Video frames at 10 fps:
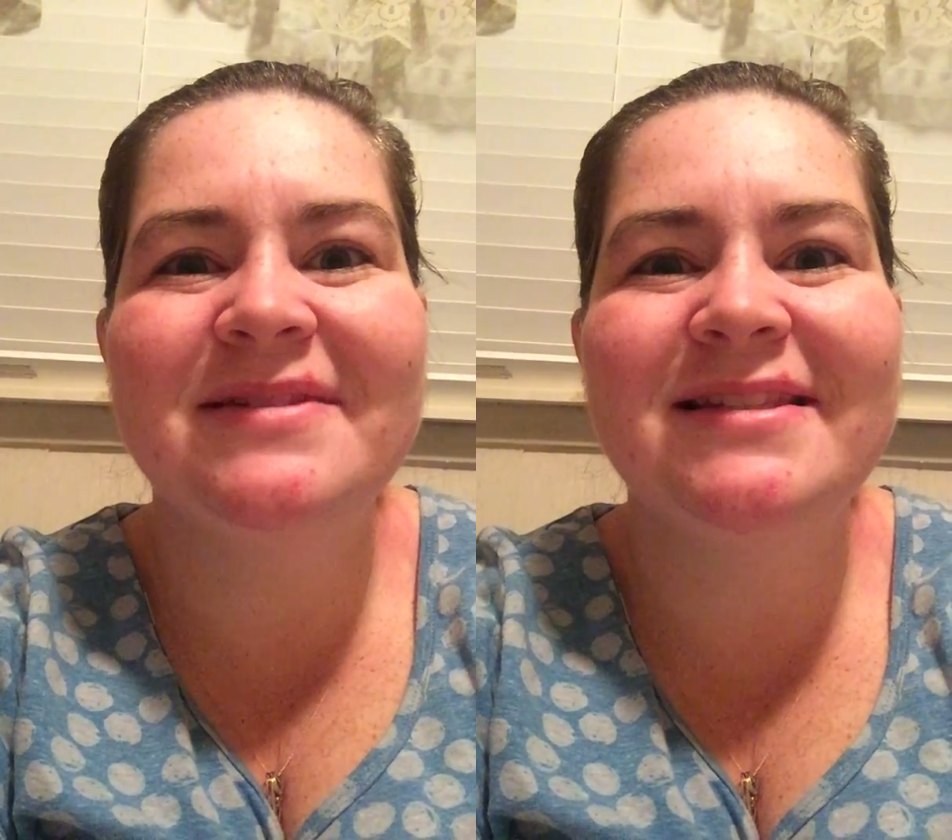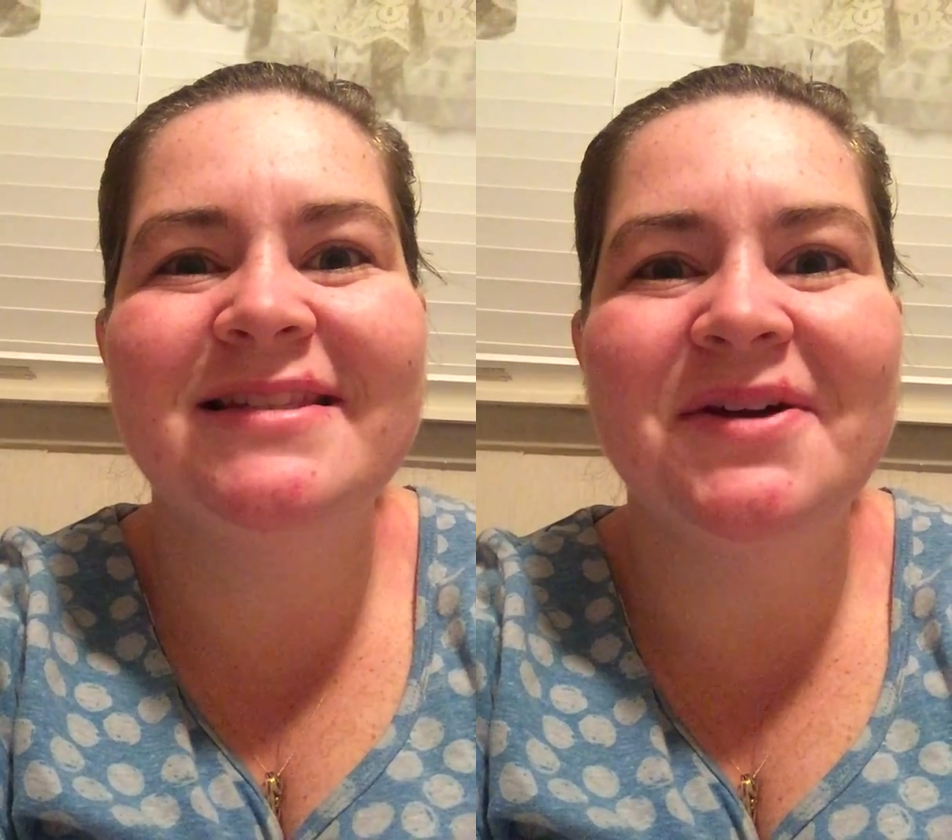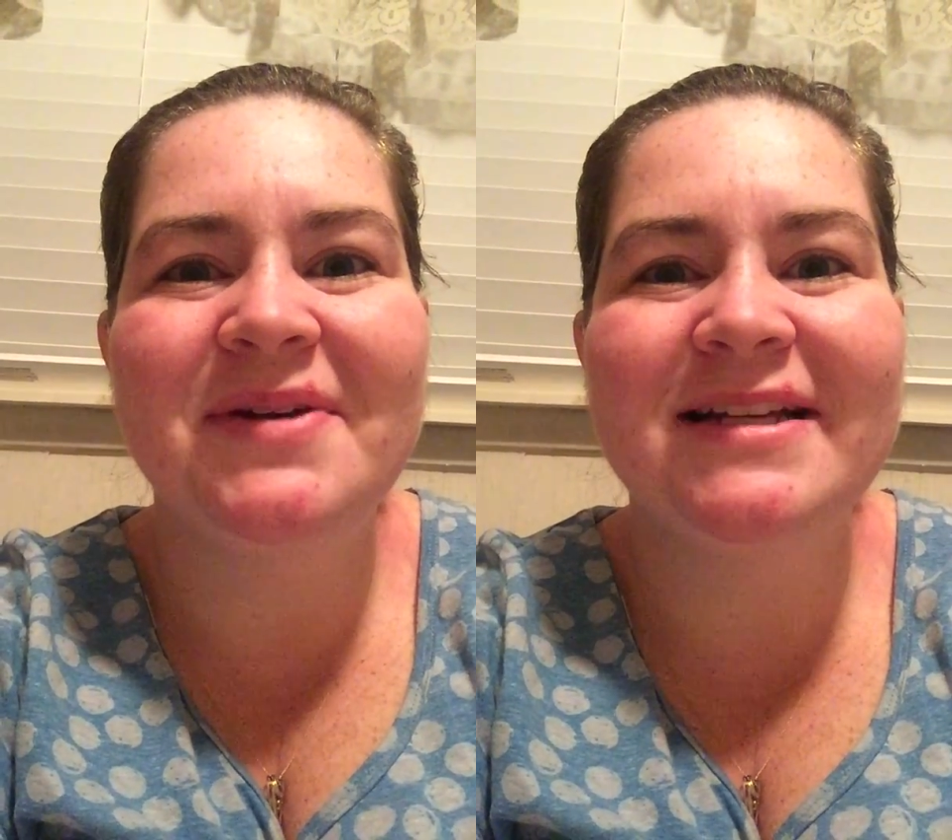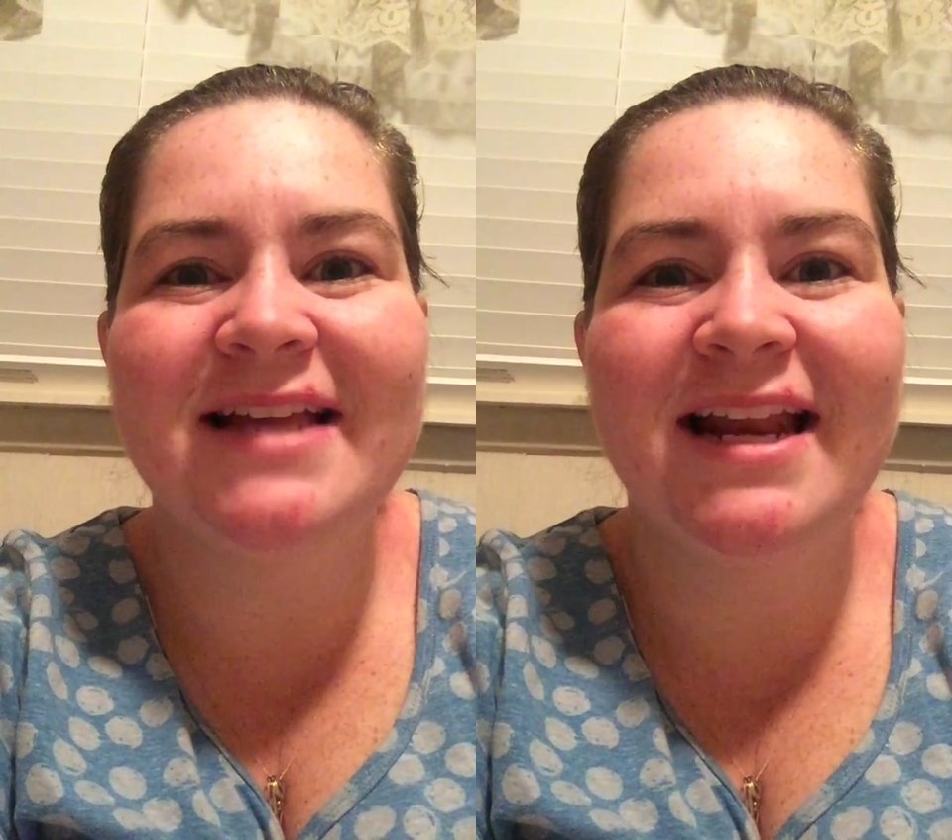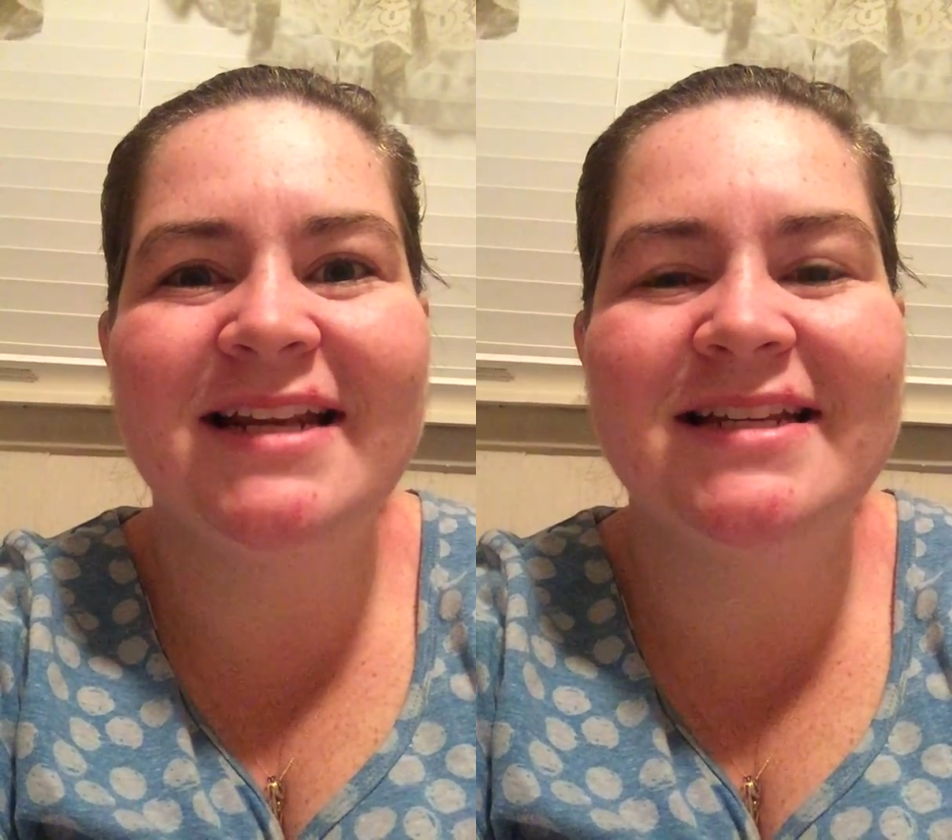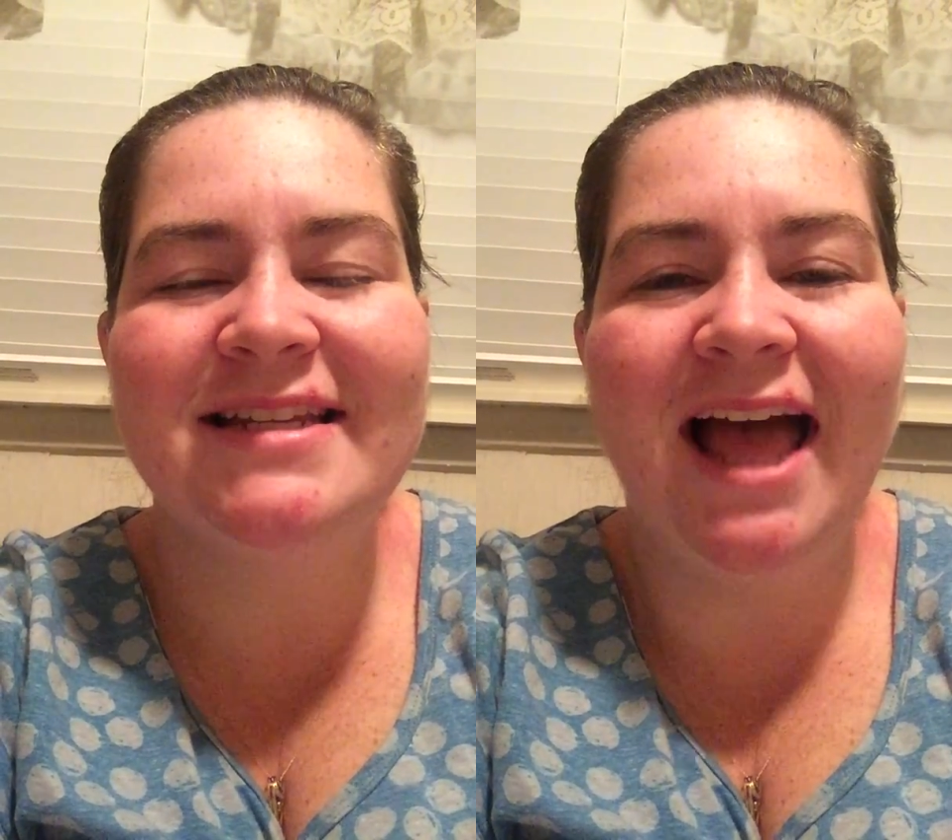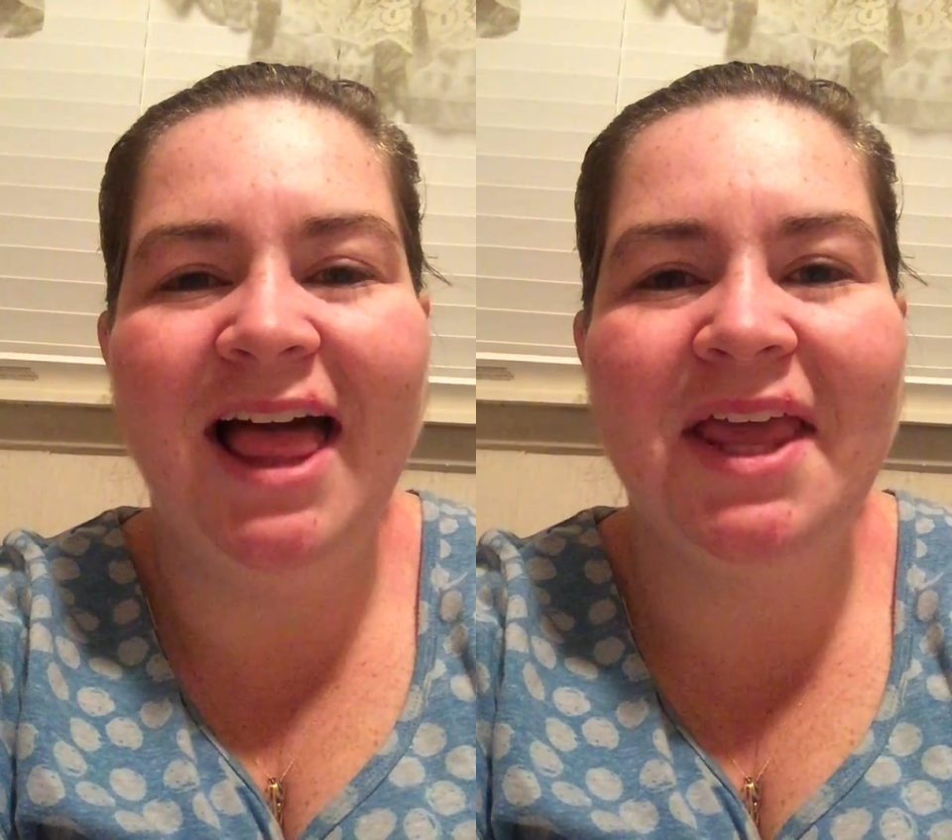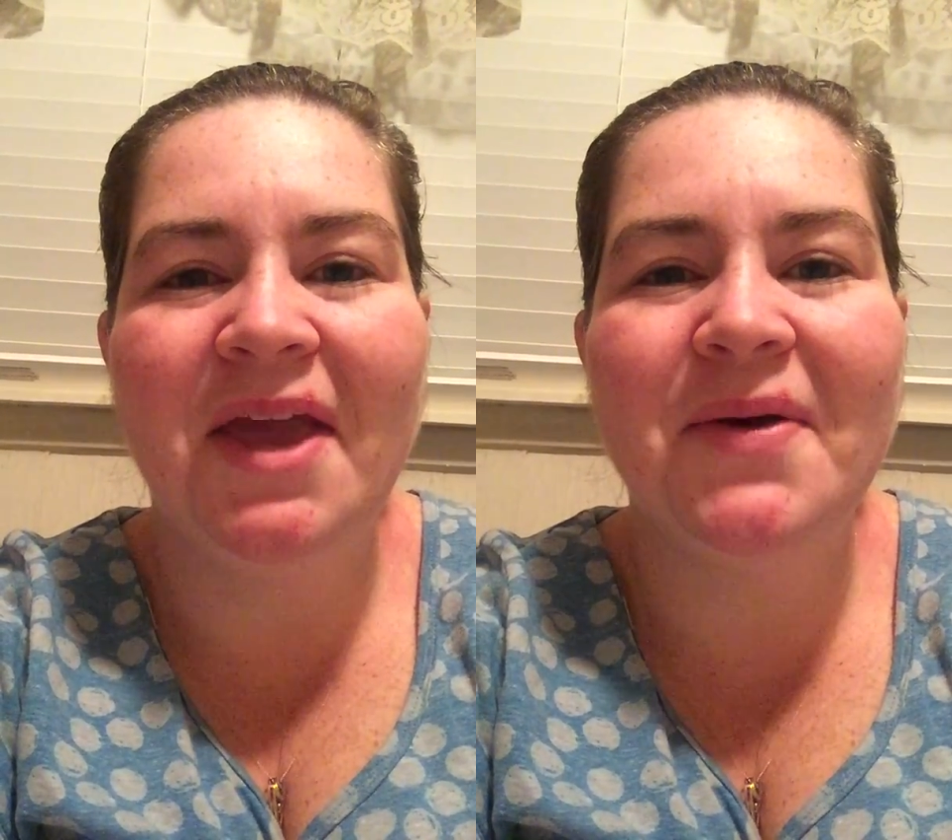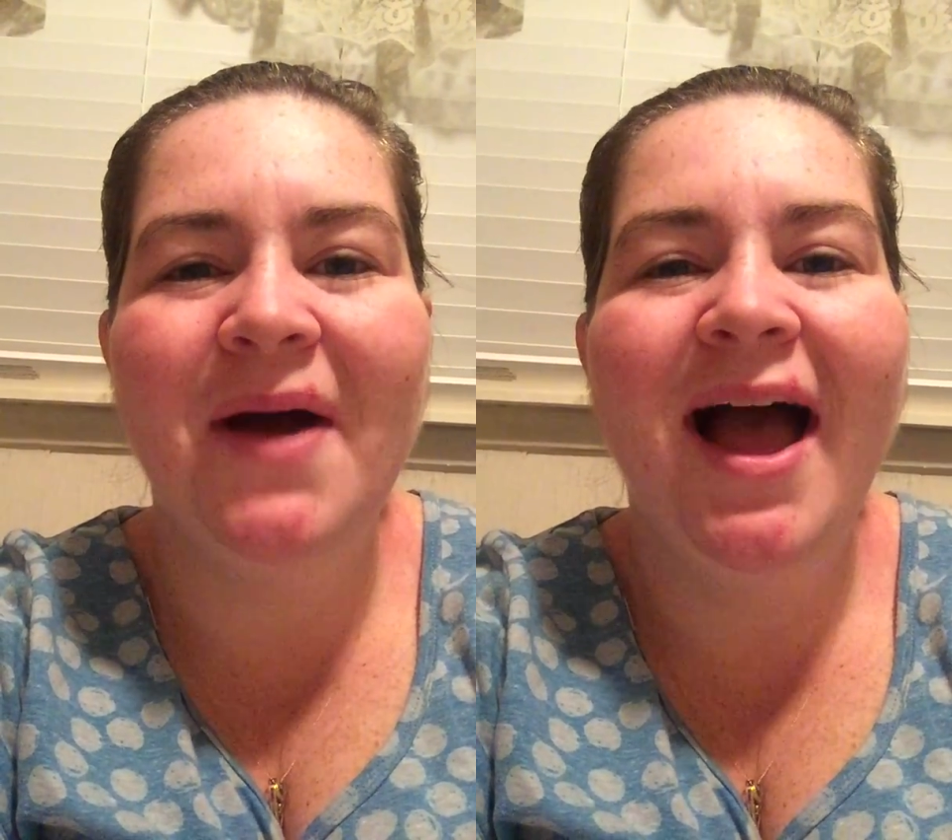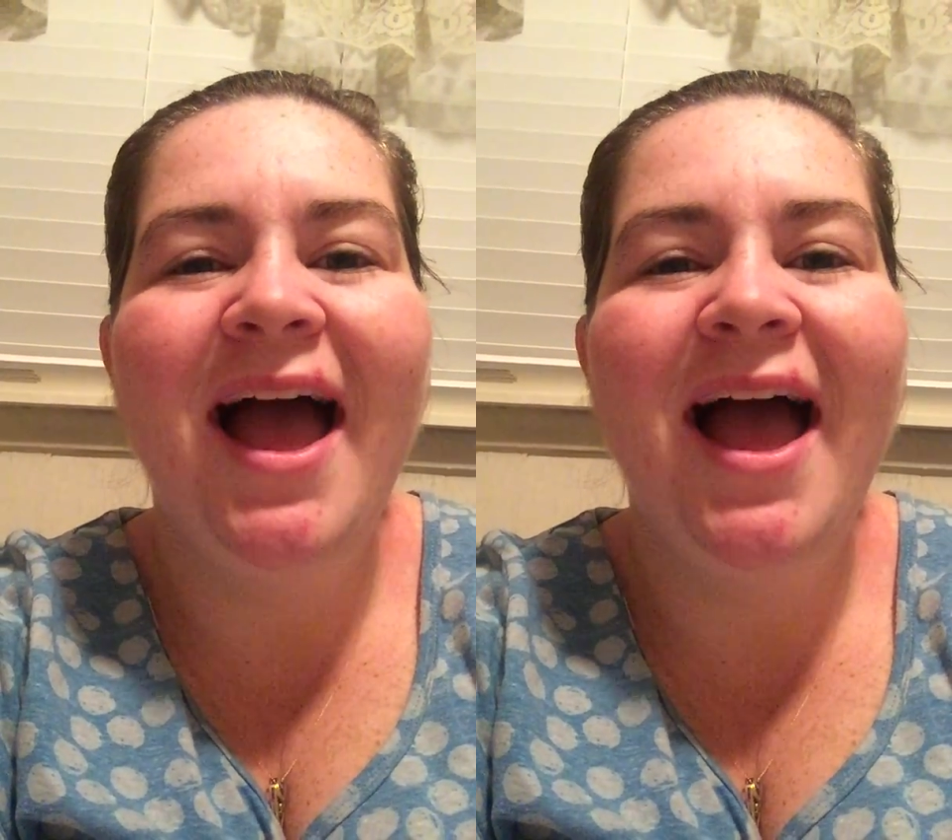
so excited to tell you